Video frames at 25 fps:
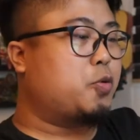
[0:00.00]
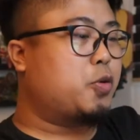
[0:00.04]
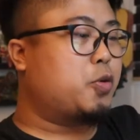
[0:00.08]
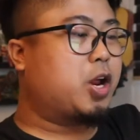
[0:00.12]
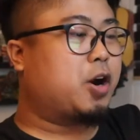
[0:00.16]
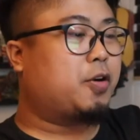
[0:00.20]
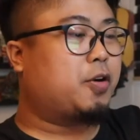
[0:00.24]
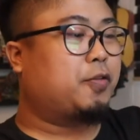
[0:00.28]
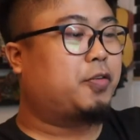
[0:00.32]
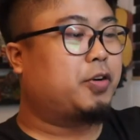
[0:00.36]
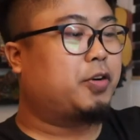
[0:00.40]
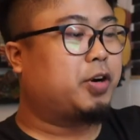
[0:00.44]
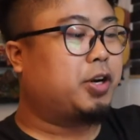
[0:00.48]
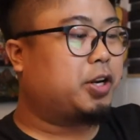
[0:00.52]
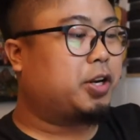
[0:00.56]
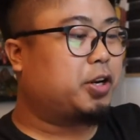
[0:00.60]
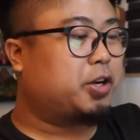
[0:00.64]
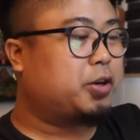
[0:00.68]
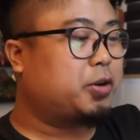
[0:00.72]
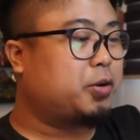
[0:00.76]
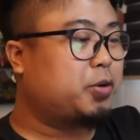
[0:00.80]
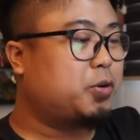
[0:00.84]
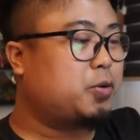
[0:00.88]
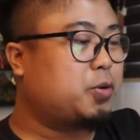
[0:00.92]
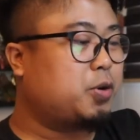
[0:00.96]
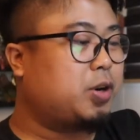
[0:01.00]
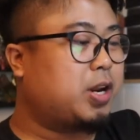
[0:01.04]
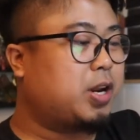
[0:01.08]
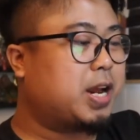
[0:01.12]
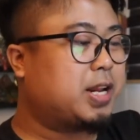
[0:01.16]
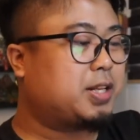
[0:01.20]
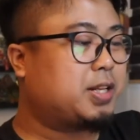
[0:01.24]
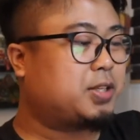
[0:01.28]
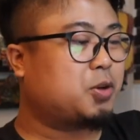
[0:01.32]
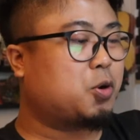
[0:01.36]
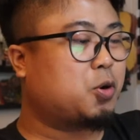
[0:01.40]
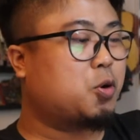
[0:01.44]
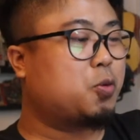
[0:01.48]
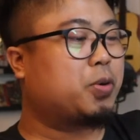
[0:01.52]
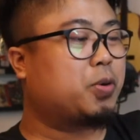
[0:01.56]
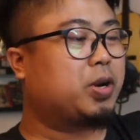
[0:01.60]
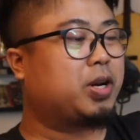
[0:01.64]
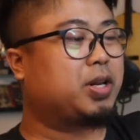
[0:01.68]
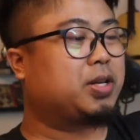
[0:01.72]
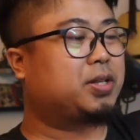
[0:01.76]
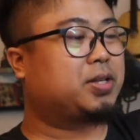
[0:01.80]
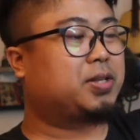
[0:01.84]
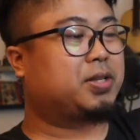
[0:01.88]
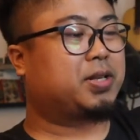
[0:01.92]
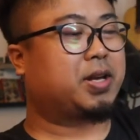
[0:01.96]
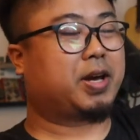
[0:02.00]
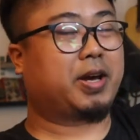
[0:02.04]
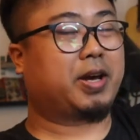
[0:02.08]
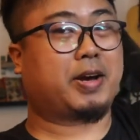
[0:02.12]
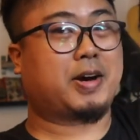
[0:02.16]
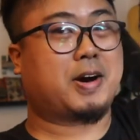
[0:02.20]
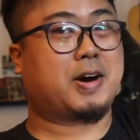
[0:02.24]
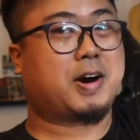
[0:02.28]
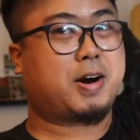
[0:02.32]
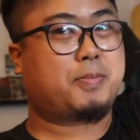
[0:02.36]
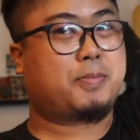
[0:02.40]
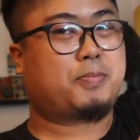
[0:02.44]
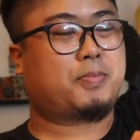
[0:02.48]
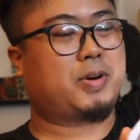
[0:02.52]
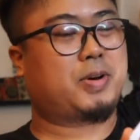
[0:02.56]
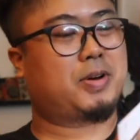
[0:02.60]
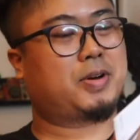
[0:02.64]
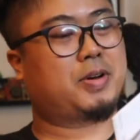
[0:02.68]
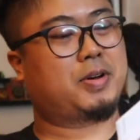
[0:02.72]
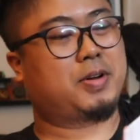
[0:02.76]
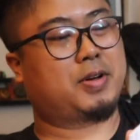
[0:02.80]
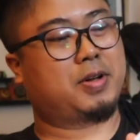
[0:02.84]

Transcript: Without further ado, let's open this thing up.